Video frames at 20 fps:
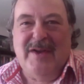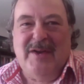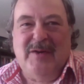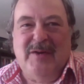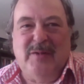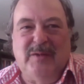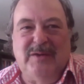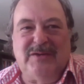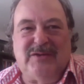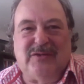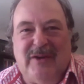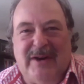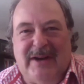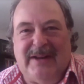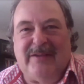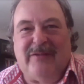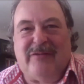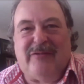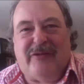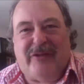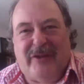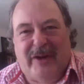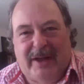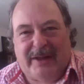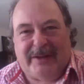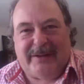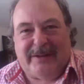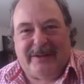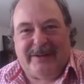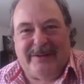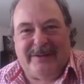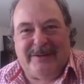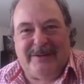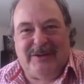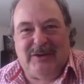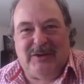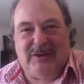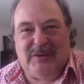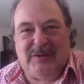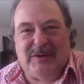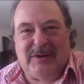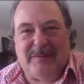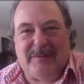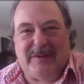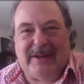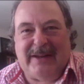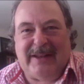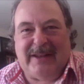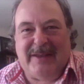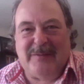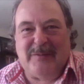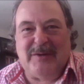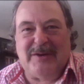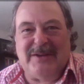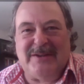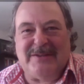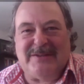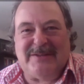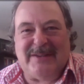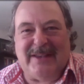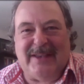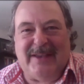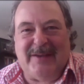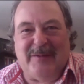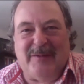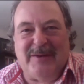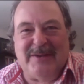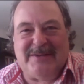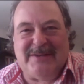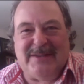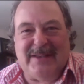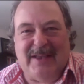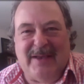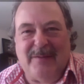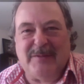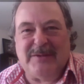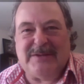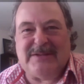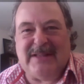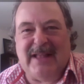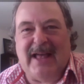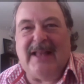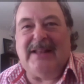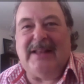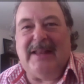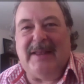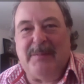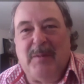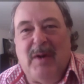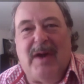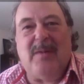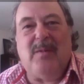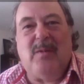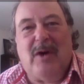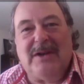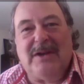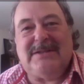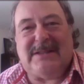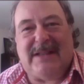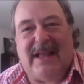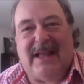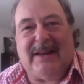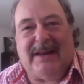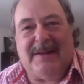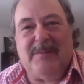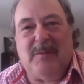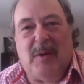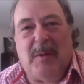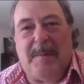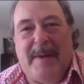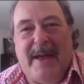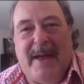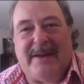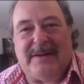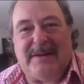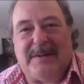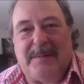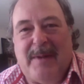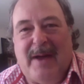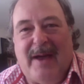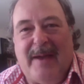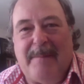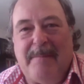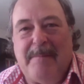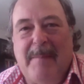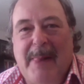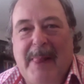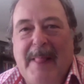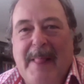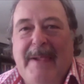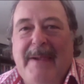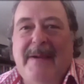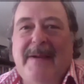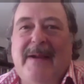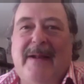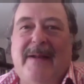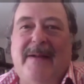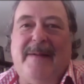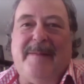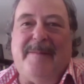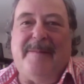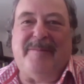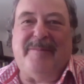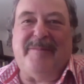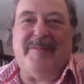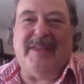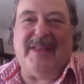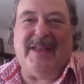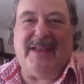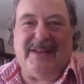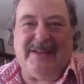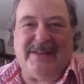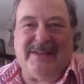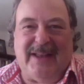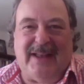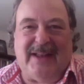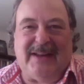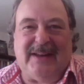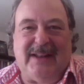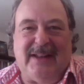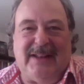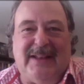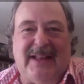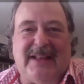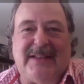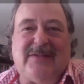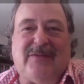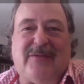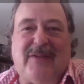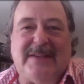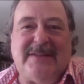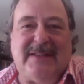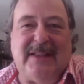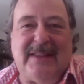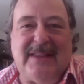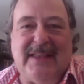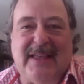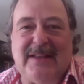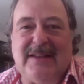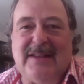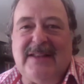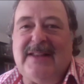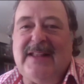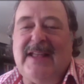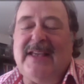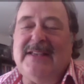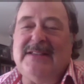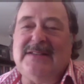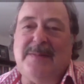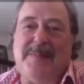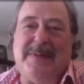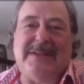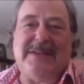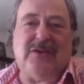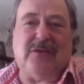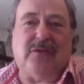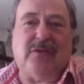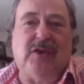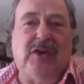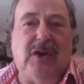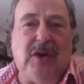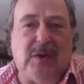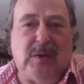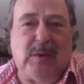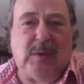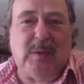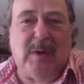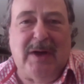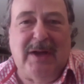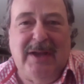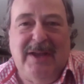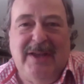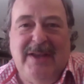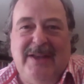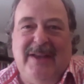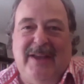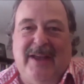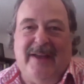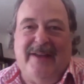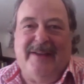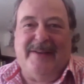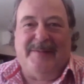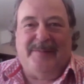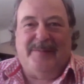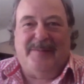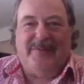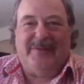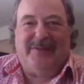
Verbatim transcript: was really fun. Do you know what I mean? He was, he was, it was slightly, it was slightly more pantomime. Um, and, and let's face it, at the end of the day, he's a piece of goo um,